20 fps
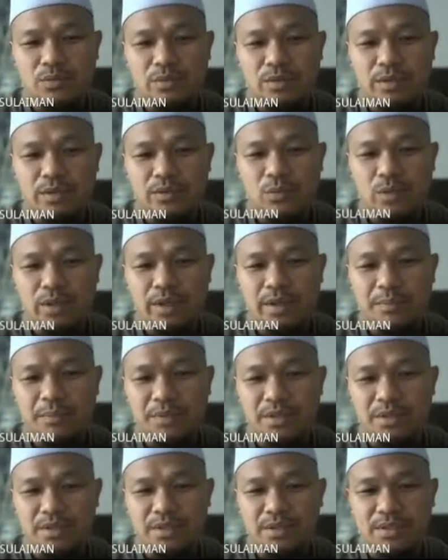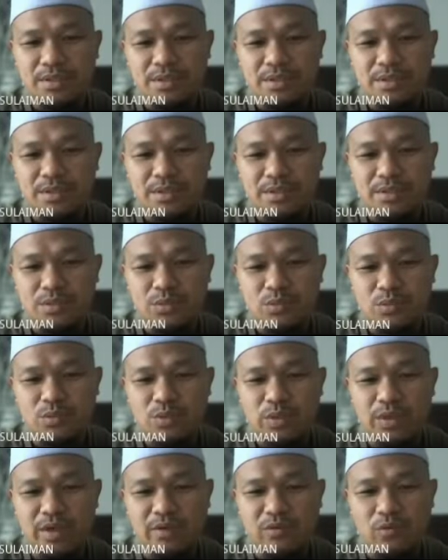what happened here is
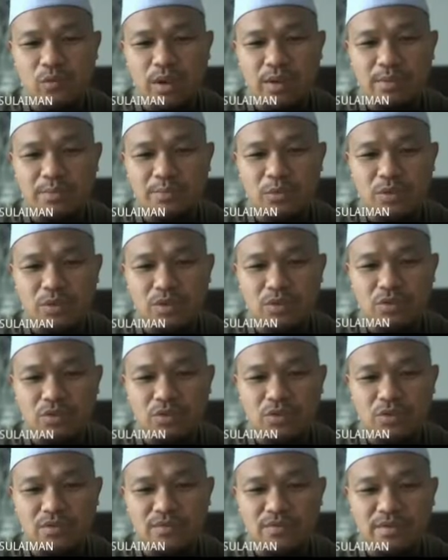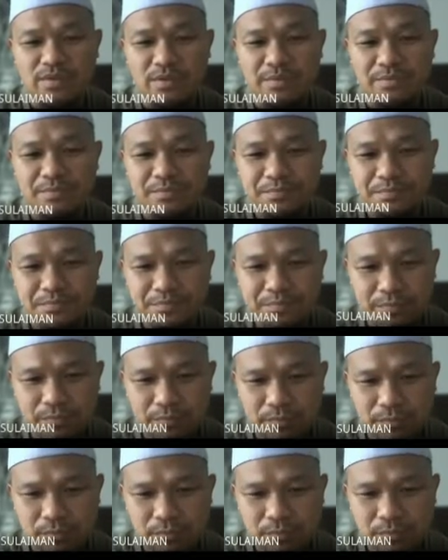we have 1 point crossover,
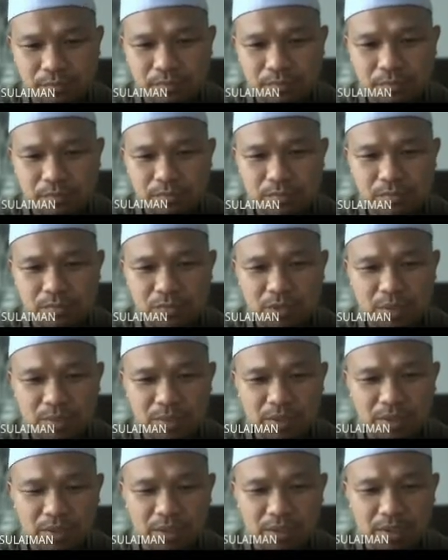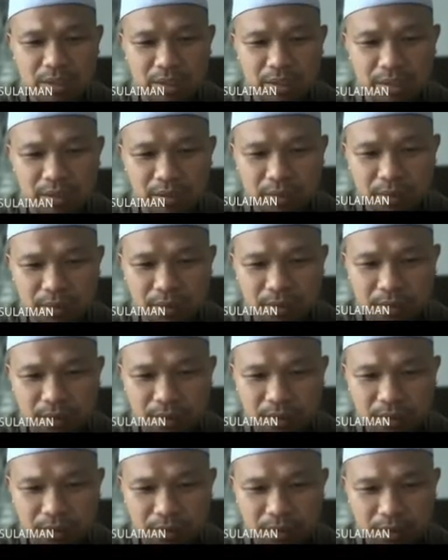meaning that
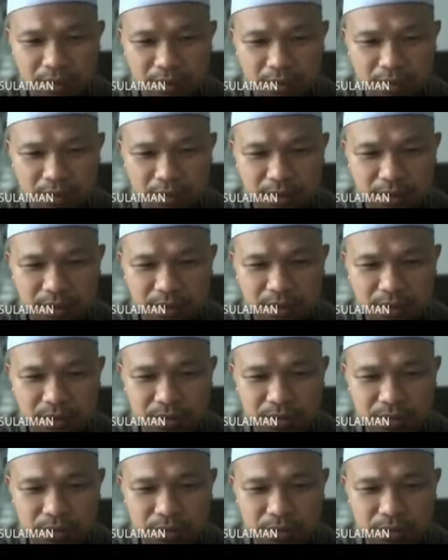these